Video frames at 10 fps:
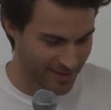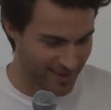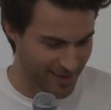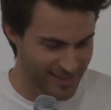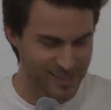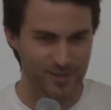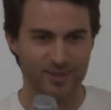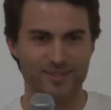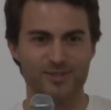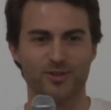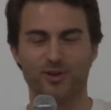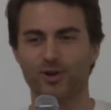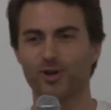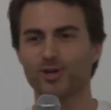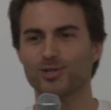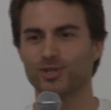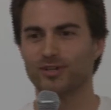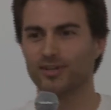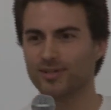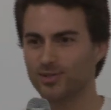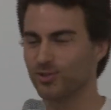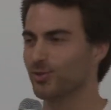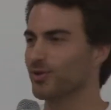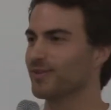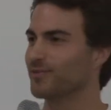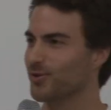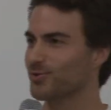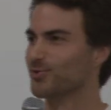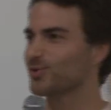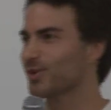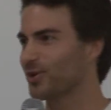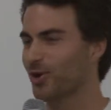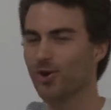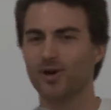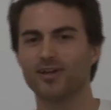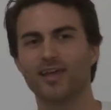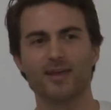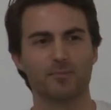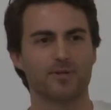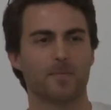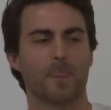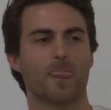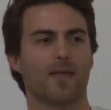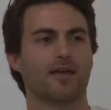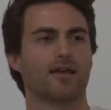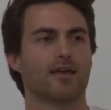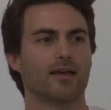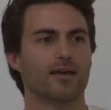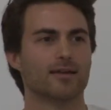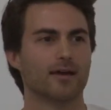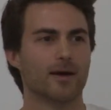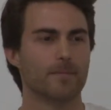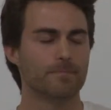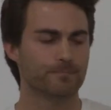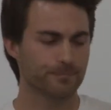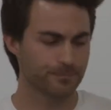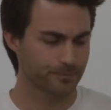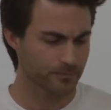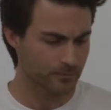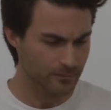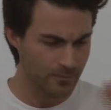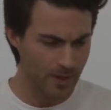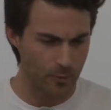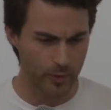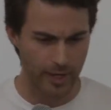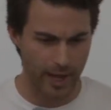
Thanks to the courage and ingenuity of those who shall go unnamed. And when I